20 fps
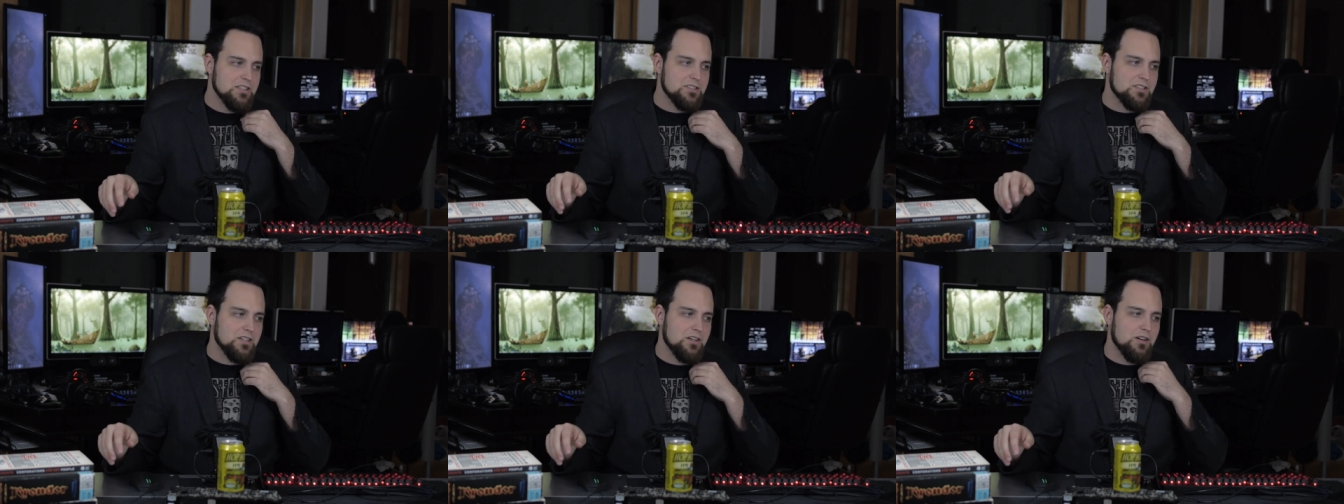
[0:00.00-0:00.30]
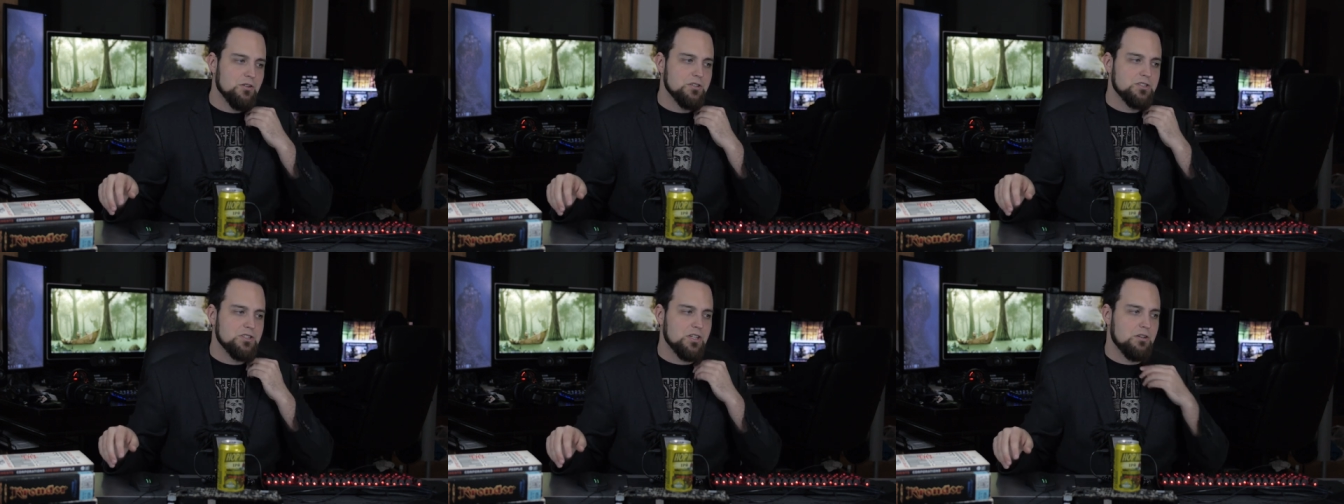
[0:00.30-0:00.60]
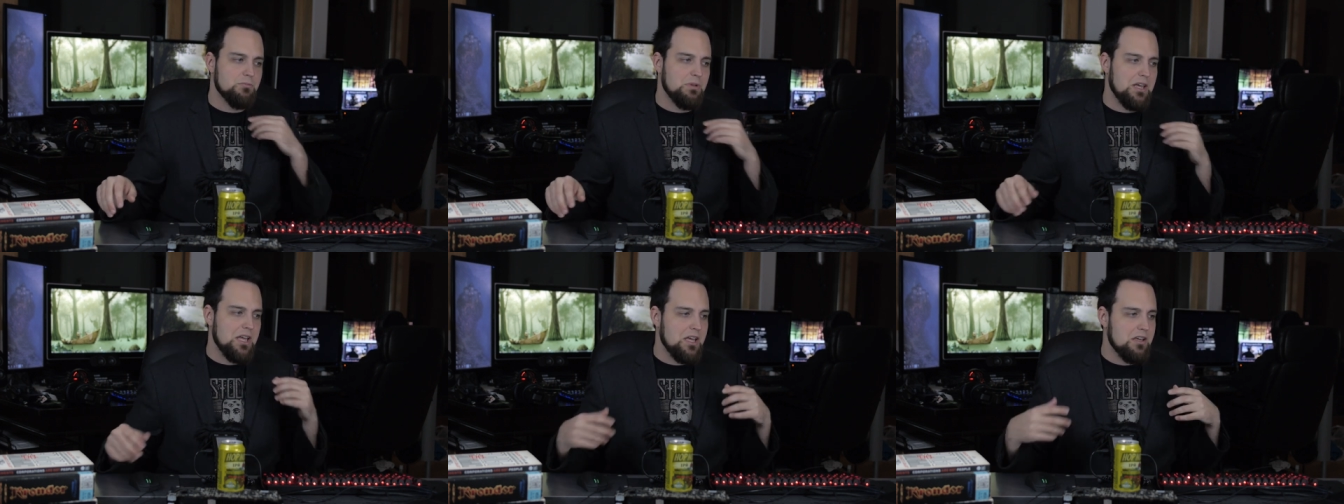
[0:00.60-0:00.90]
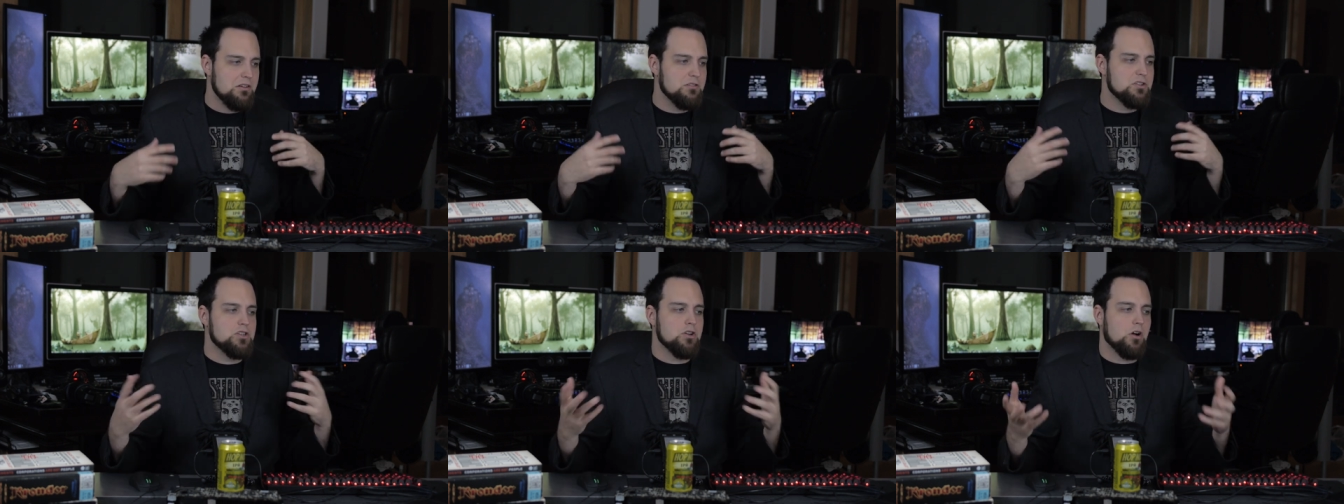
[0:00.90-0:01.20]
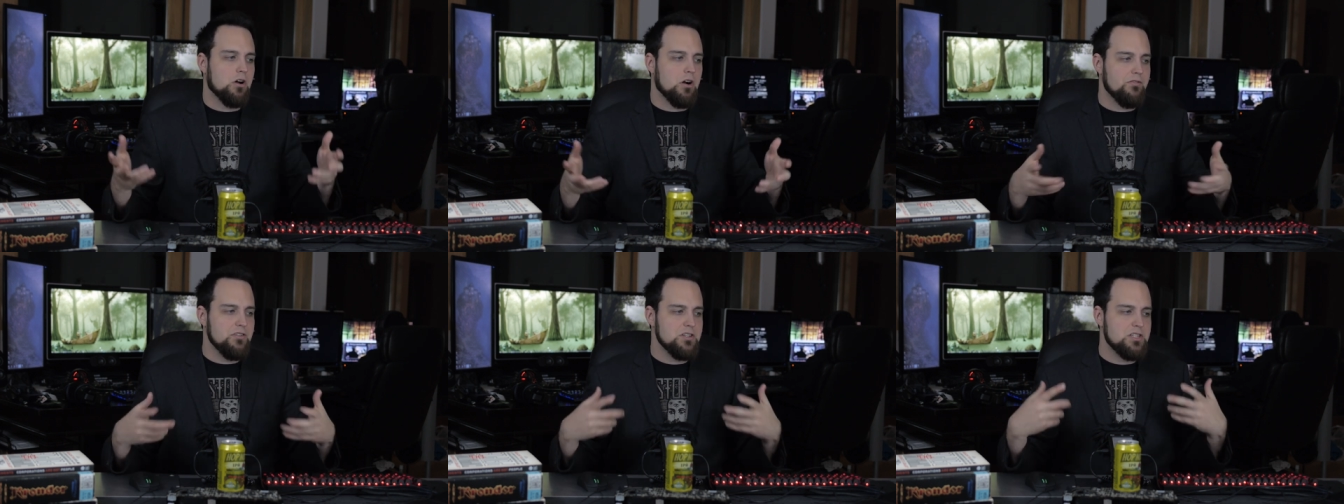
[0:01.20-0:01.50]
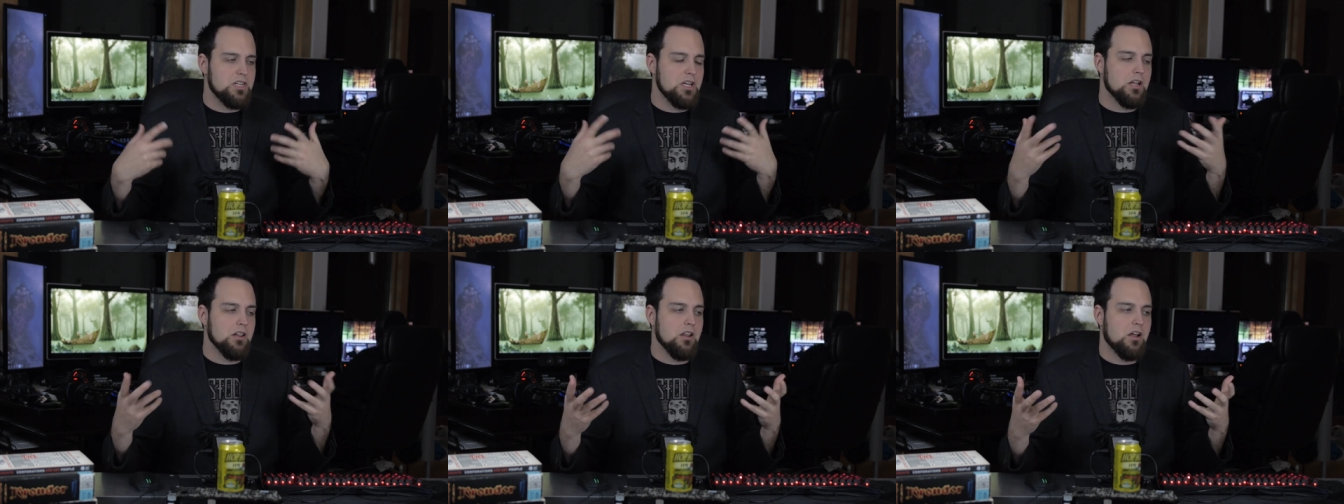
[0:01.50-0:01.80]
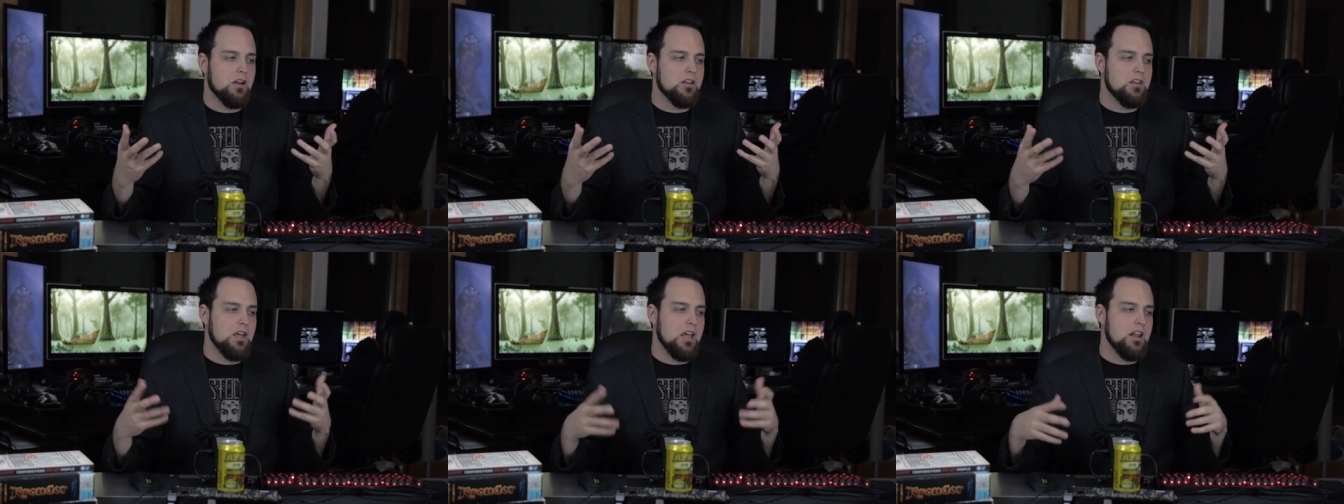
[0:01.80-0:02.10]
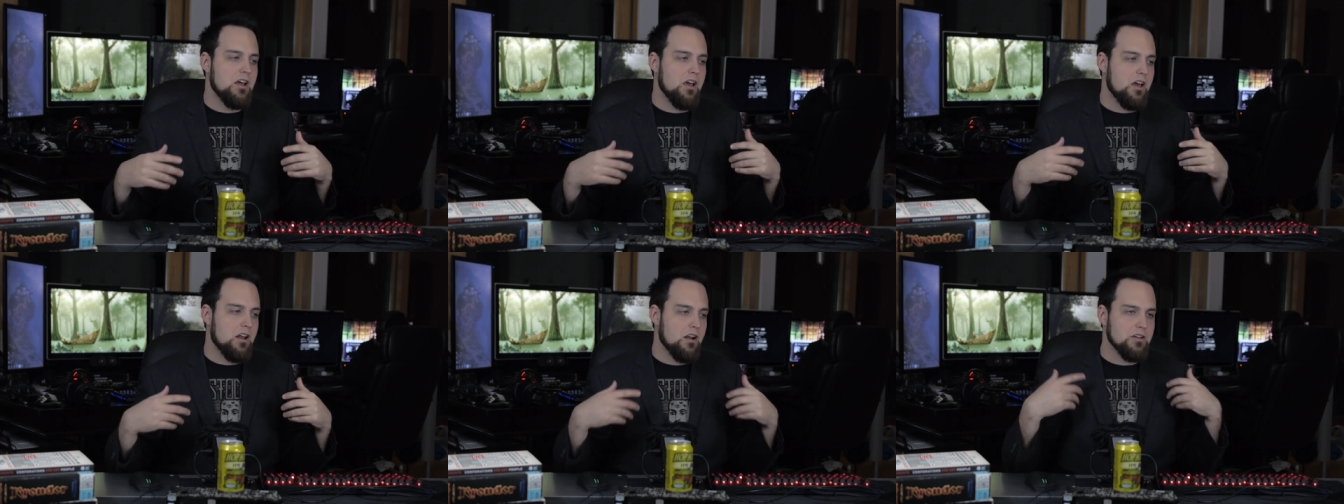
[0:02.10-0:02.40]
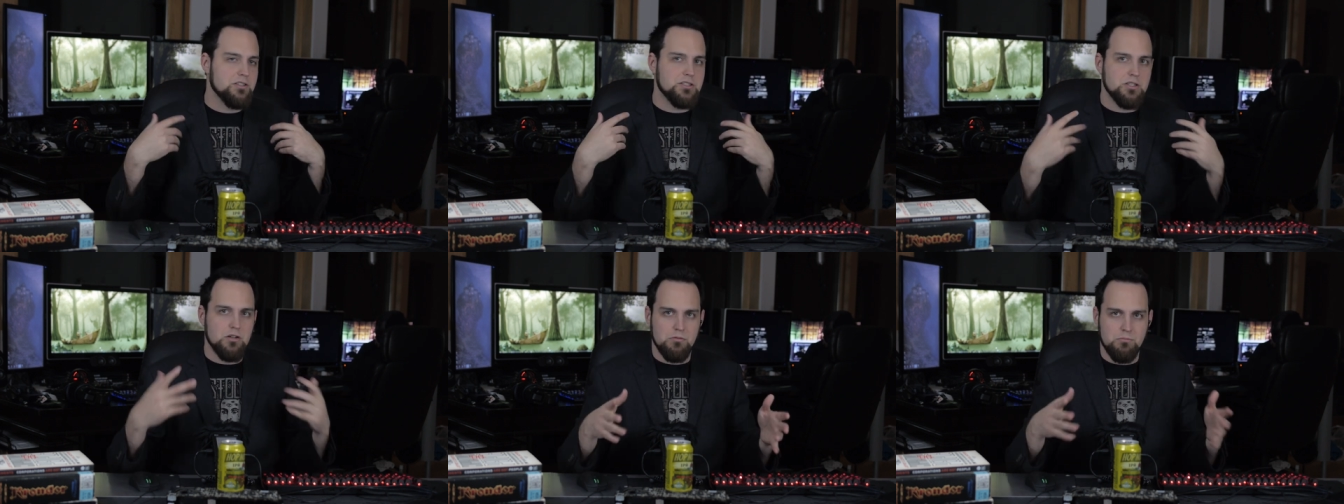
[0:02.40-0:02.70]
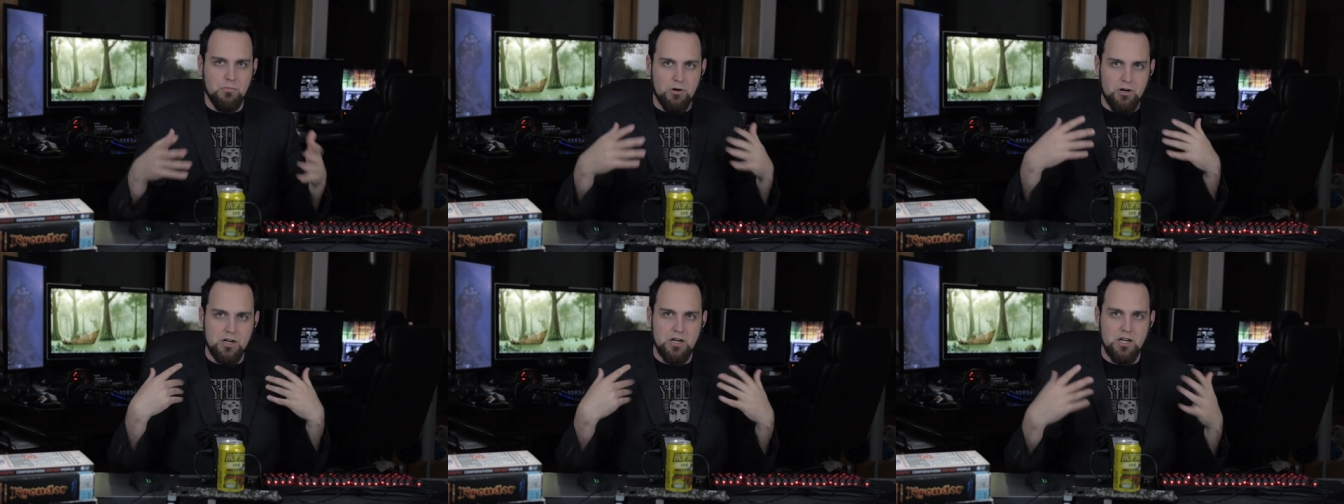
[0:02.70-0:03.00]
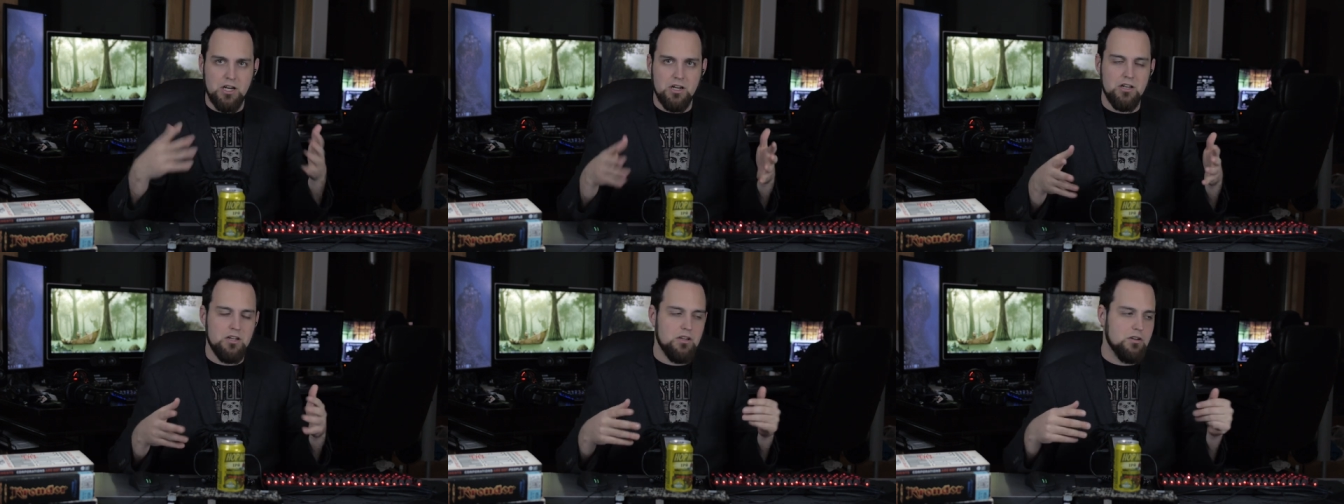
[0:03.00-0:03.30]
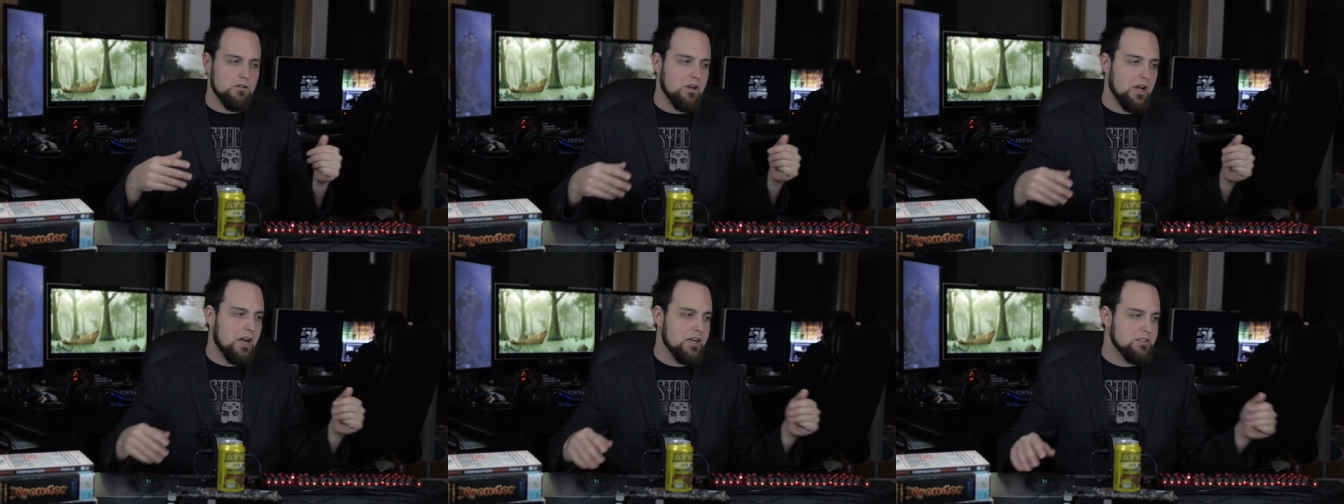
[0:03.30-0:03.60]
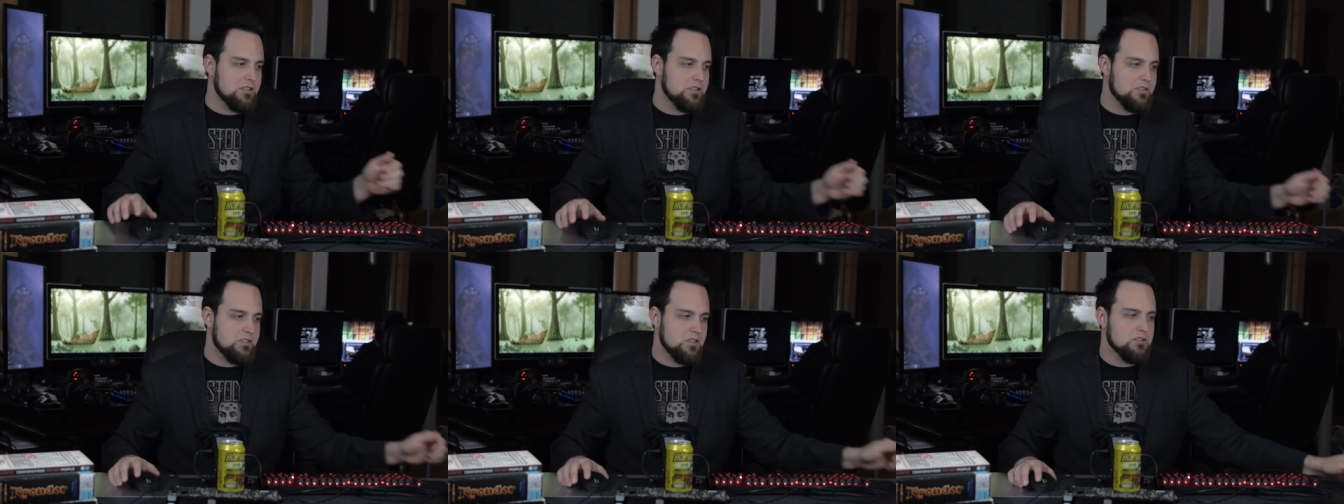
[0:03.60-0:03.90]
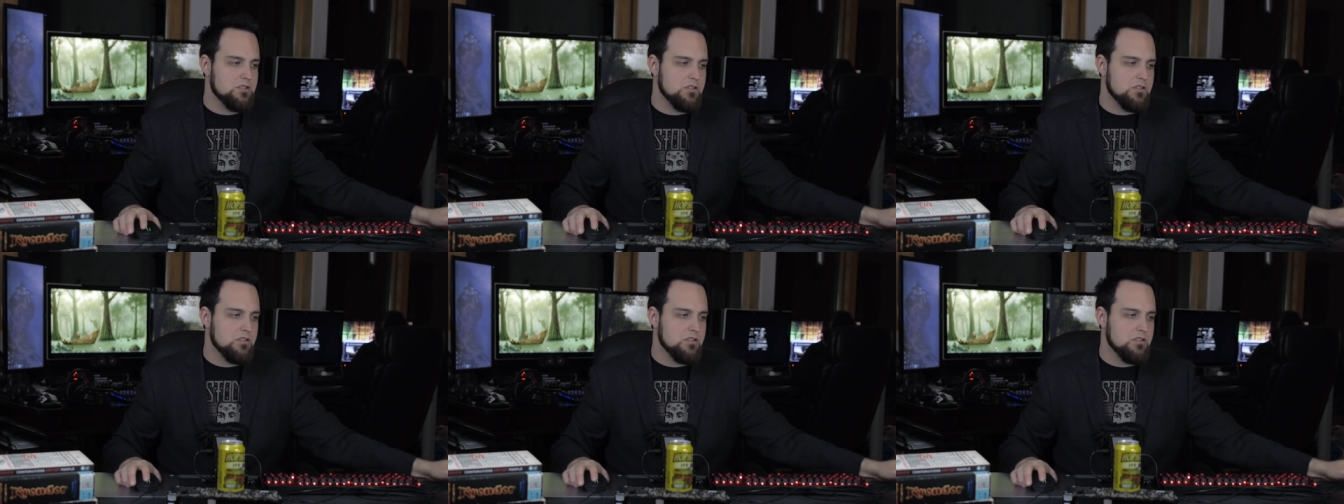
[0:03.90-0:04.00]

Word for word: So it's going to be just harvesting a lot of data and also marketing to you guys. It's